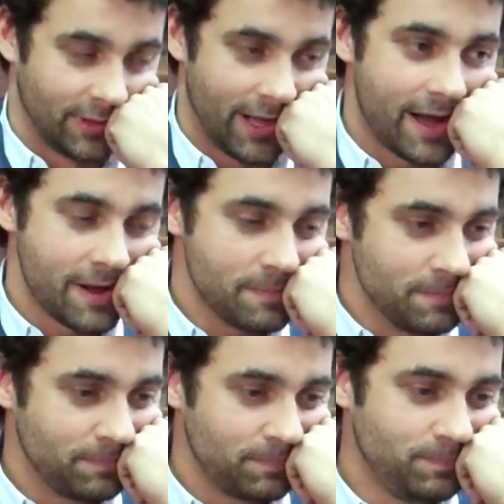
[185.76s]

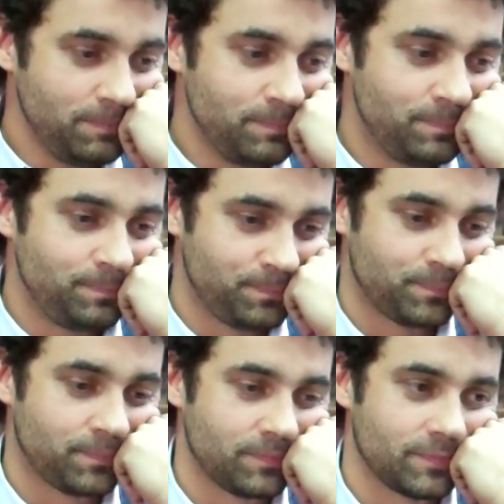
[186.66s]
I
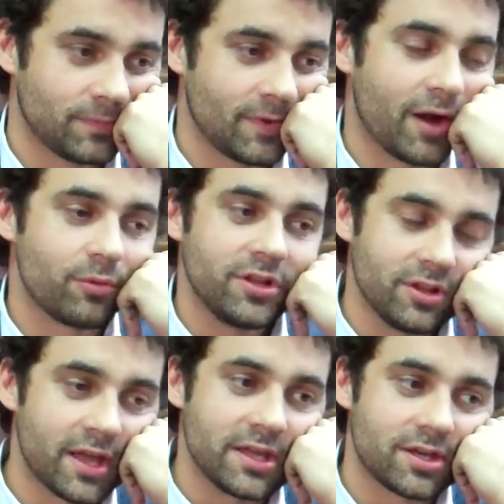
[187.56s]
really
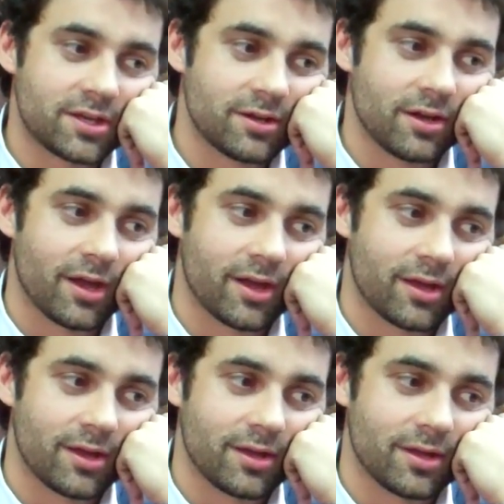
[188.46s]
like...
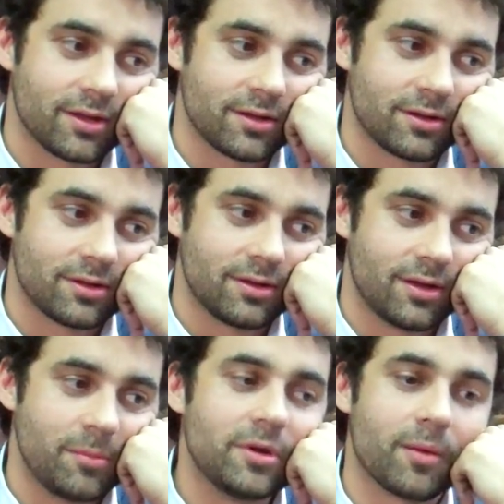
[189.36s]

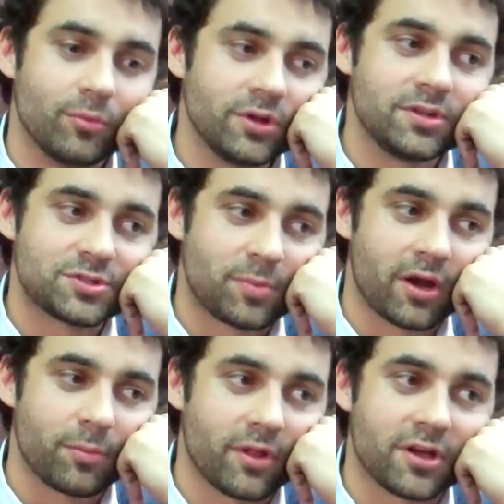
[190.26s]
I'm really
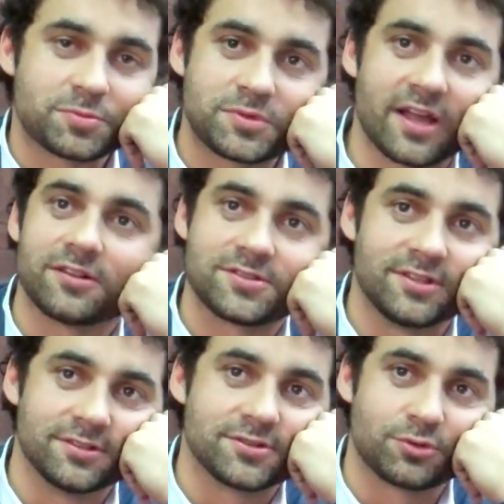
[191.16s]
inspired by the
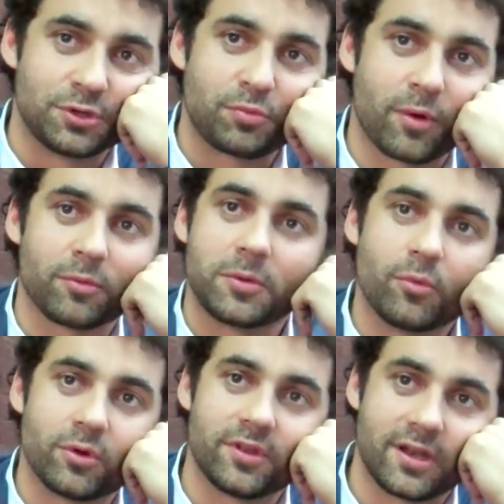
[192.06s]
hospitality industry, probably
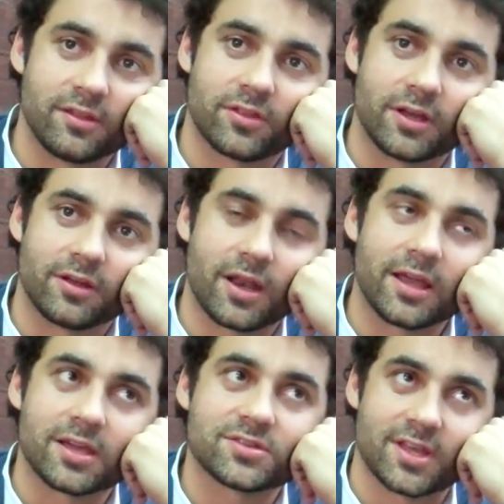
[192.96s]
more than anything. And I
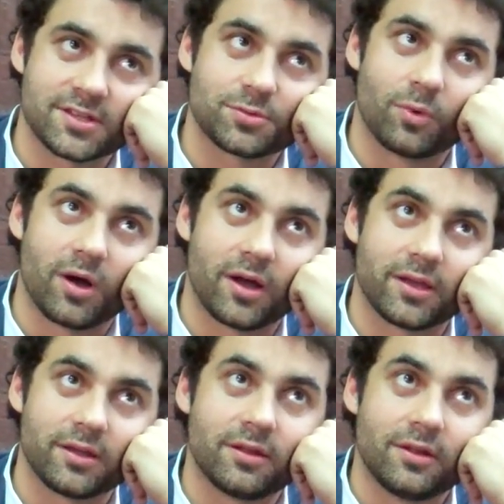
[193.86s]
guess that's
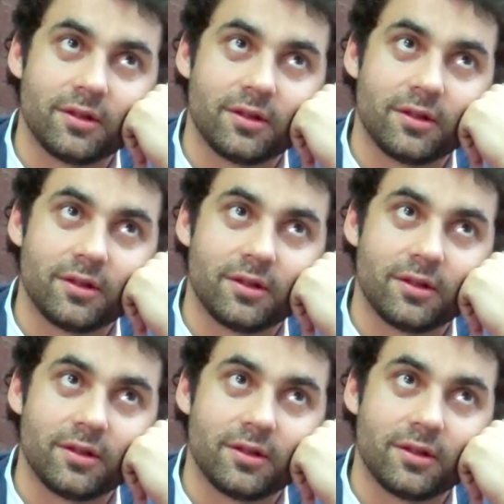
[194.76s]
why